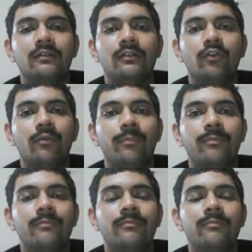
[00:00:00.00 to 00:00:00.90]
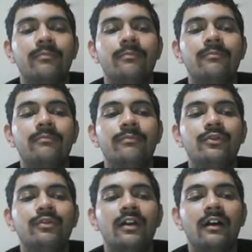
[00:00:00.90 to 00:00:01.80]
lobe
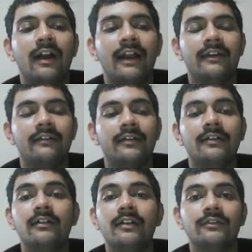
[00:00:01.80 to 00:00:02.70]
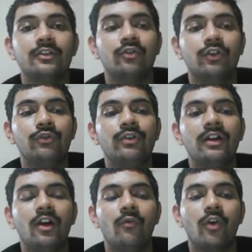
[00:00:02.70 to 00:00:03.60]
nodule, and here in the nodule
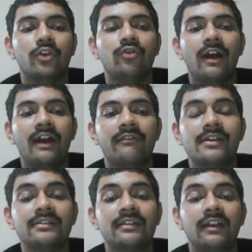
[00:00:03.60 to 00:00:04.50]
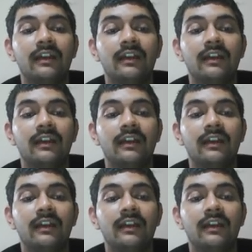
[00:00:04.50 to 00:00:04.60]
what you have is,